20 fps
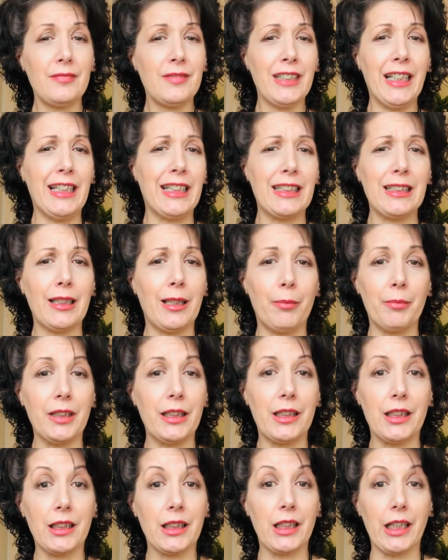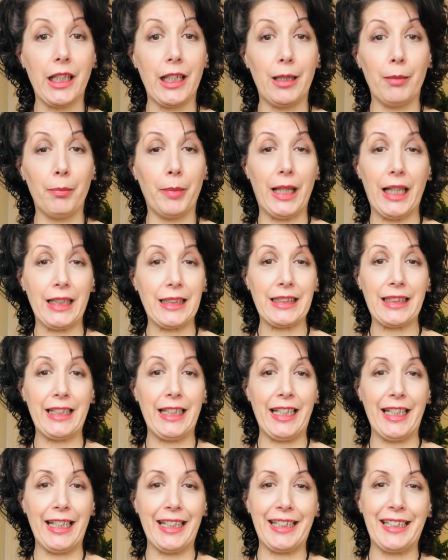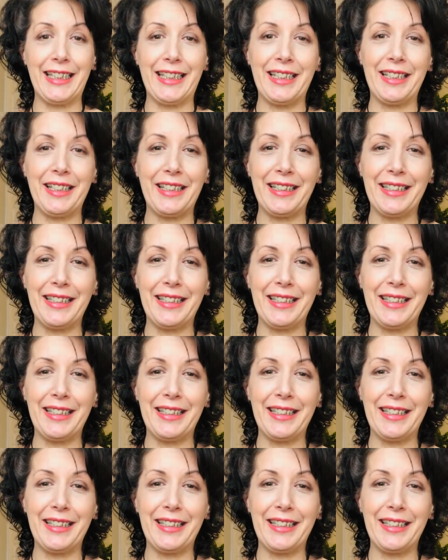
except it doesn't eat plastic.